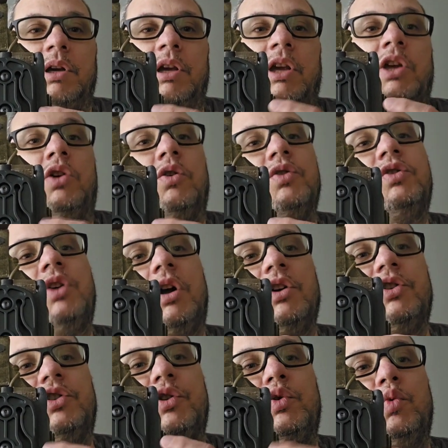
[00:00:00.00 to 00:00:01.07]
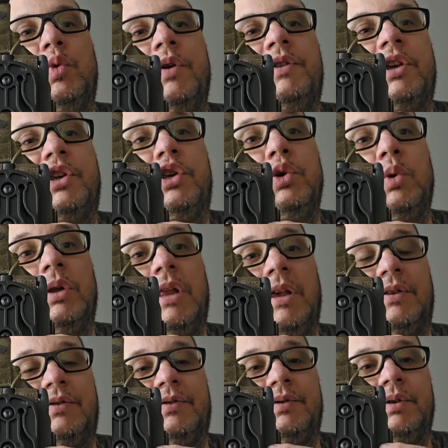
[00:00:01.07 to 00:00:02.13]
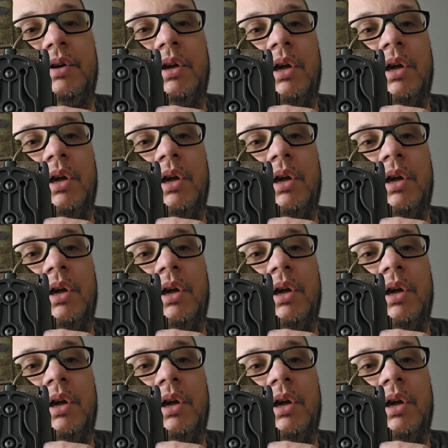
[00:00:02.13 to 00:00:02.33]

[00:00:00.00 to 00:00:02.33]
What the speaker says: in conjunction with the QLS.